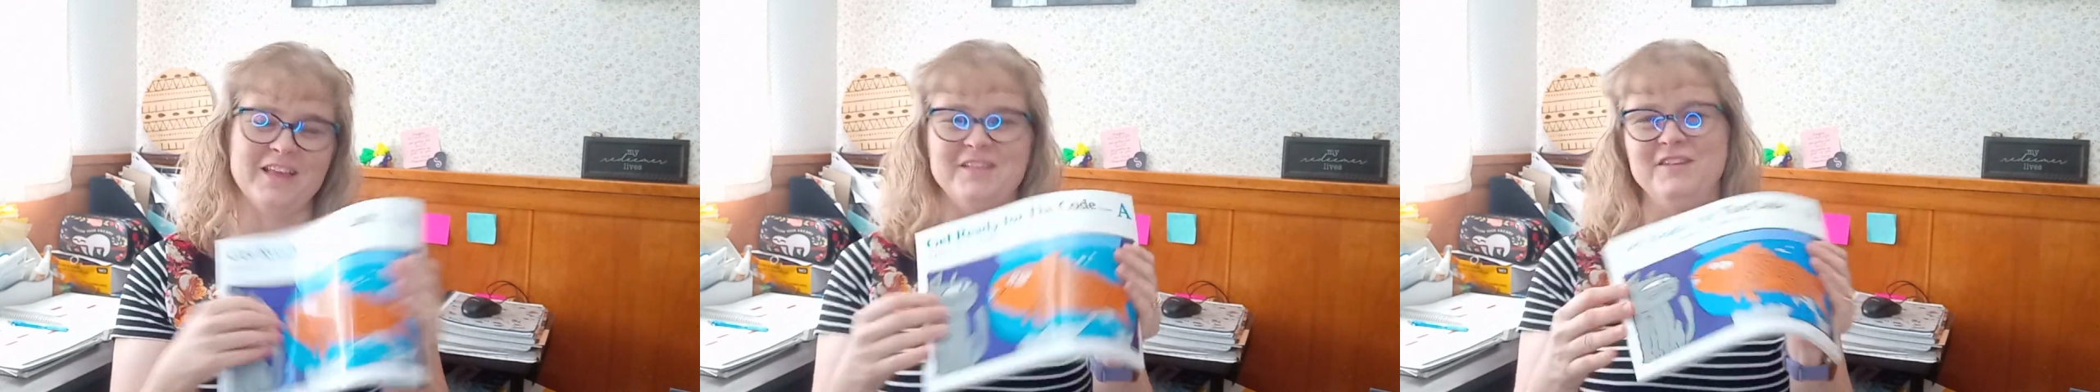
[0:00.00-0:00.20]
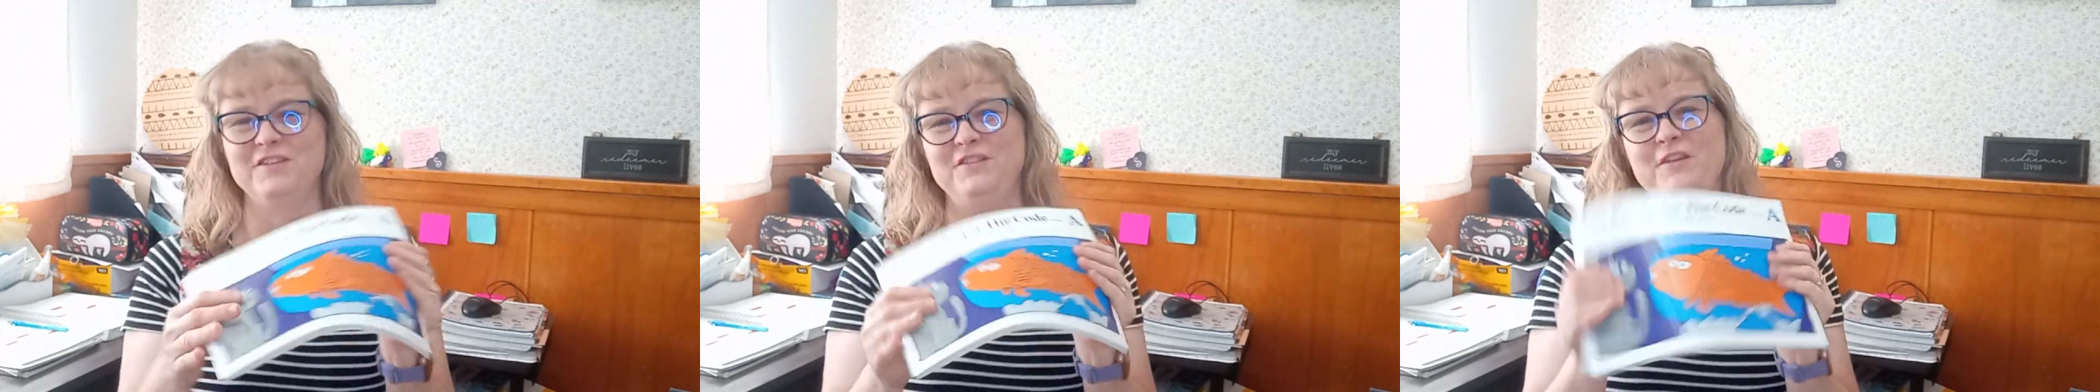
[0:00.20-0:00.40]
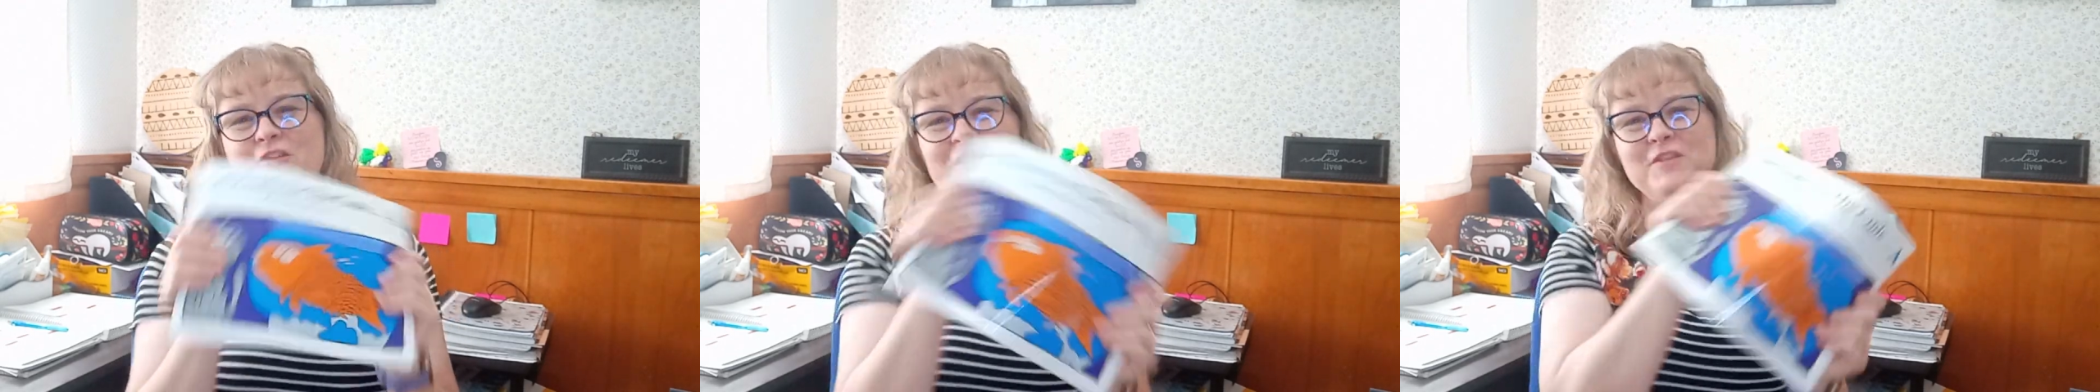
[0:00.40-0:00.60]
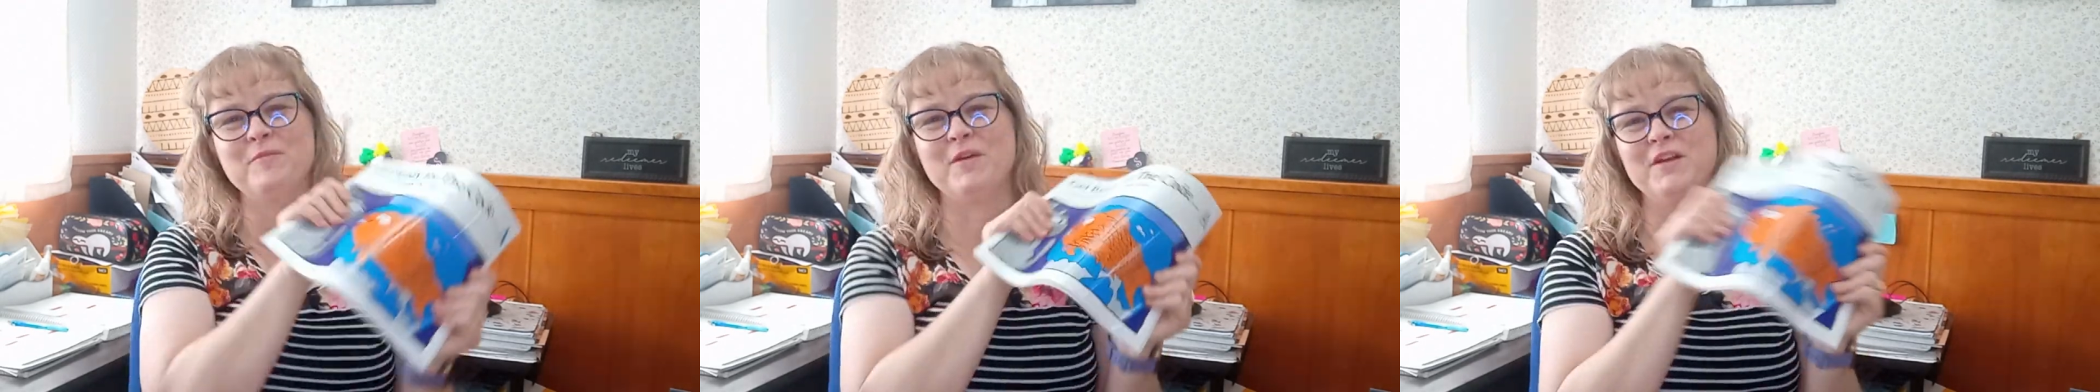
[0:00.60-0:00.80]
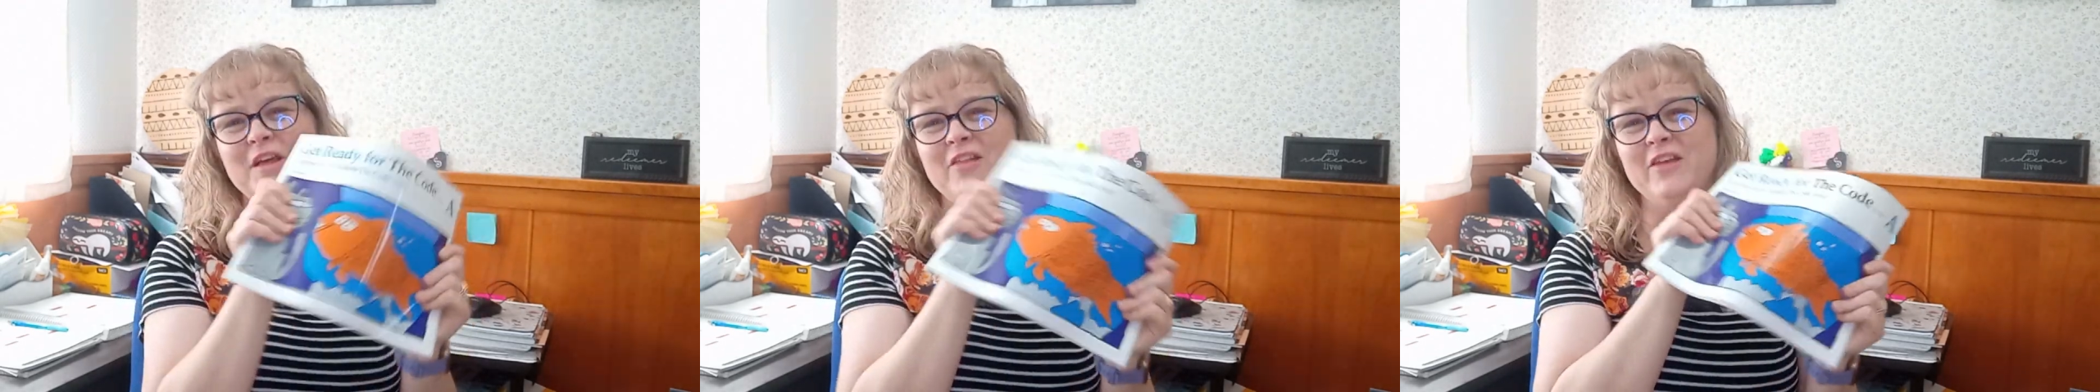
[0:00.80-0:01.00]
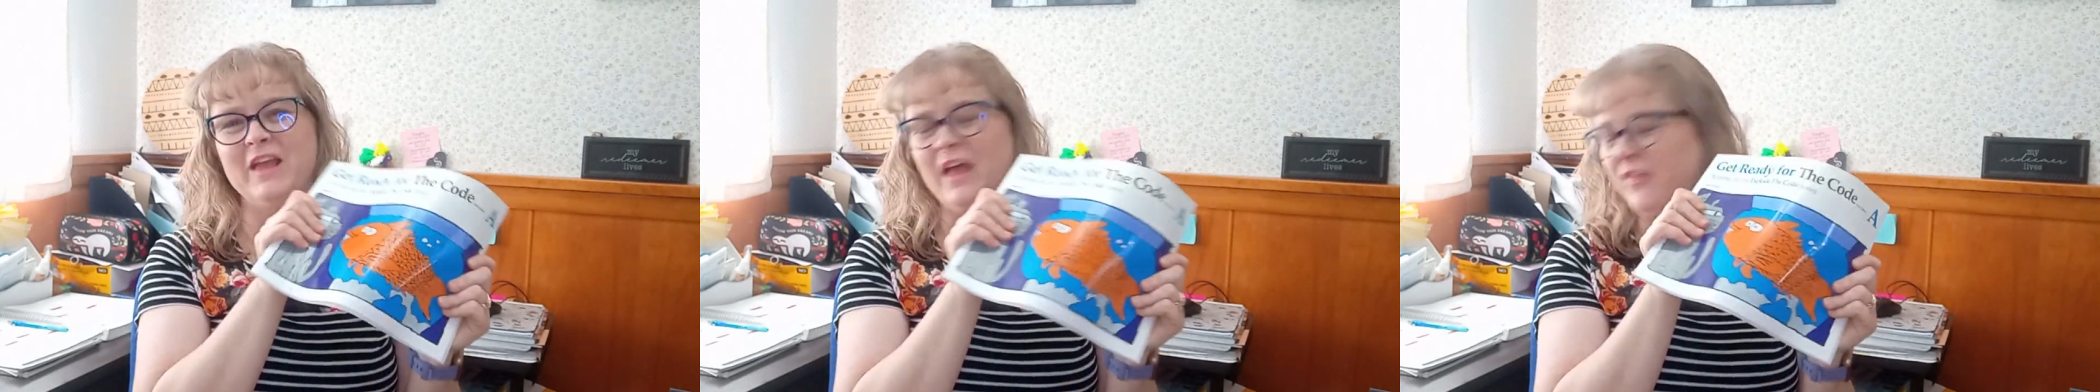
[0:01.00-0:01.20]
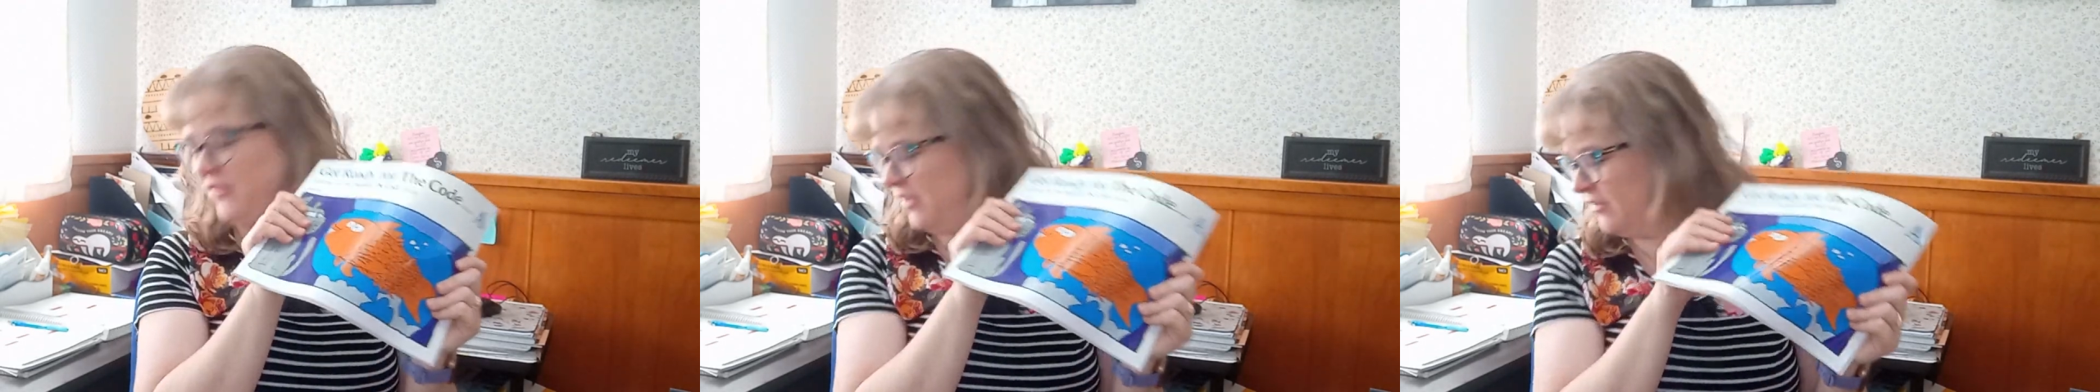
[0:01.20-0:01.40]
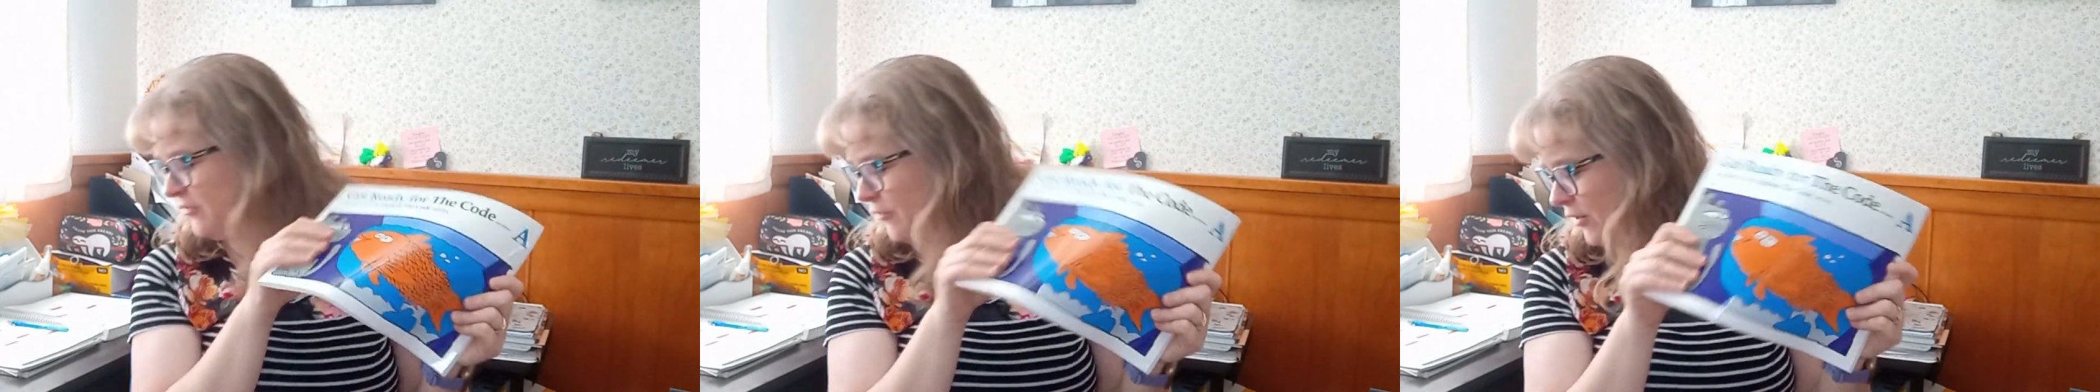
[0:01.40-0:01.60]
And so she went to Mardell and got
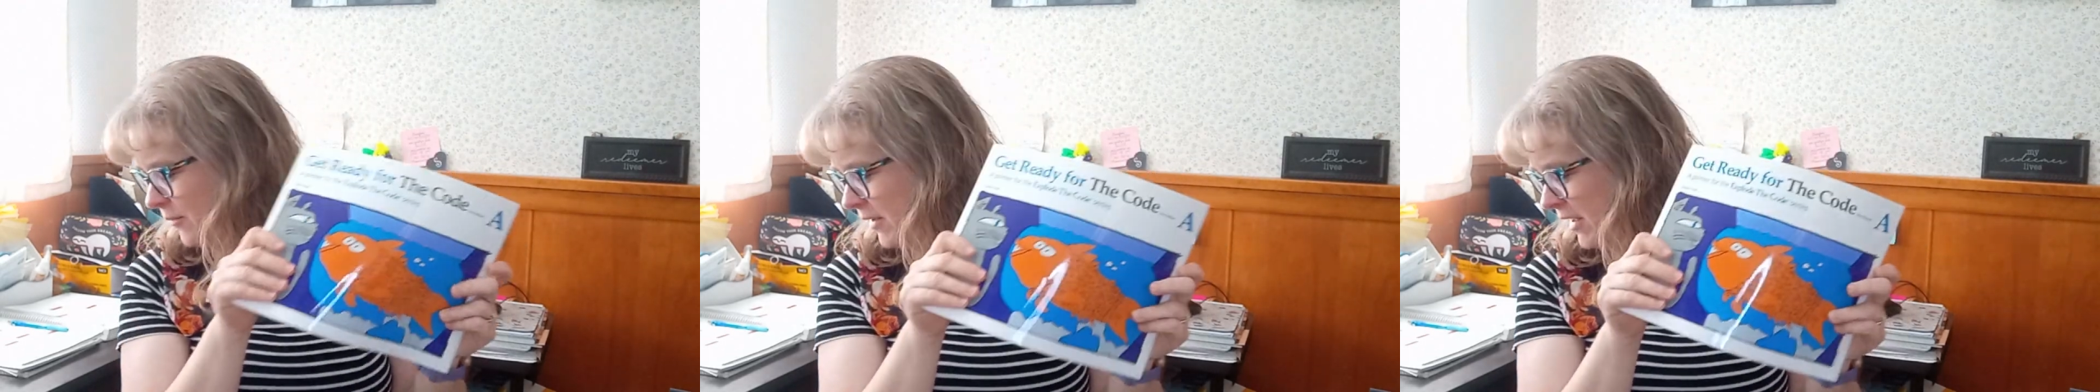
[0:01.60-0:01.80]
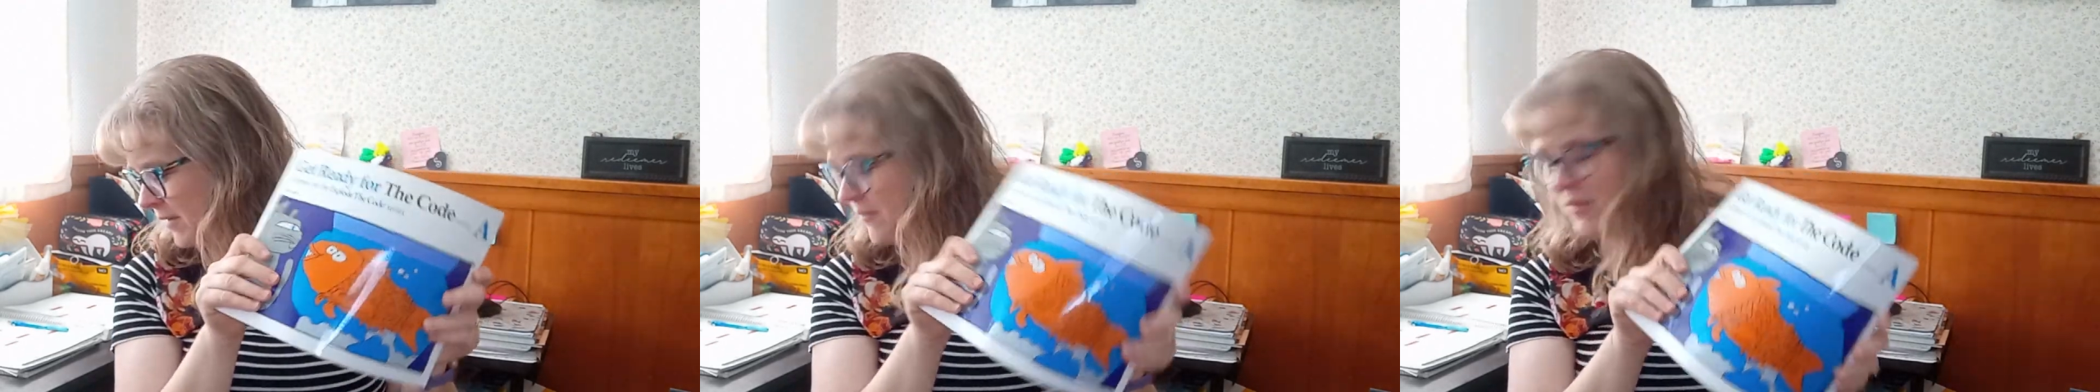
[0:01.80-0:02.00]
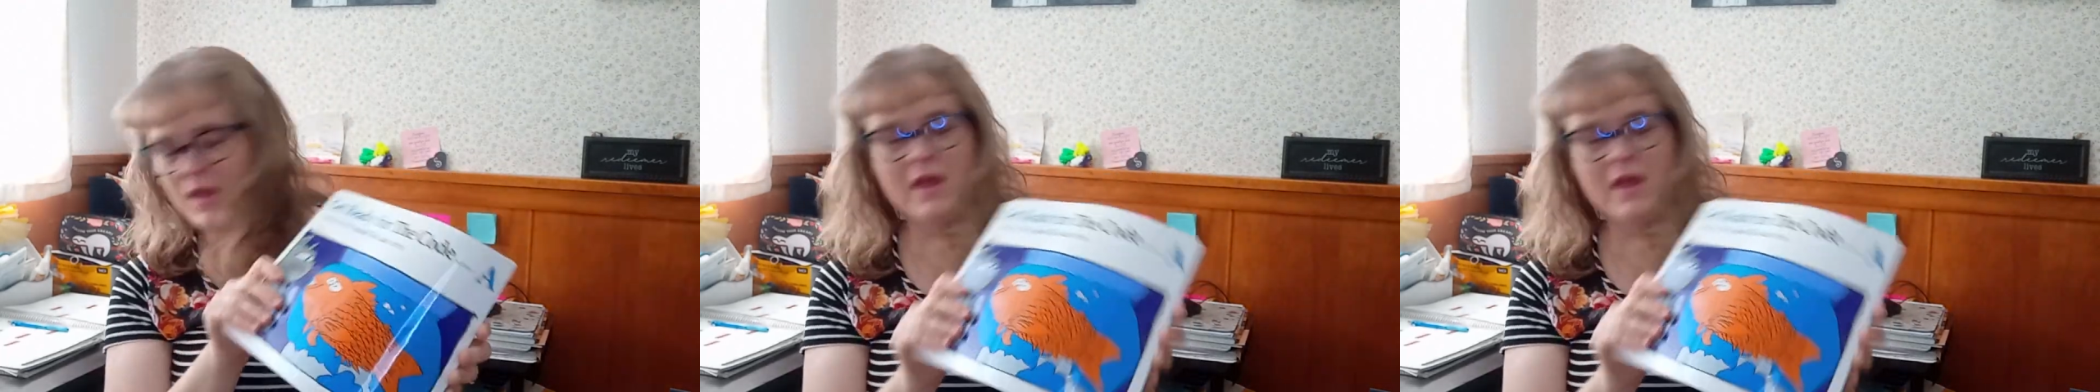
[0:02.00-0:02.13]
these for me.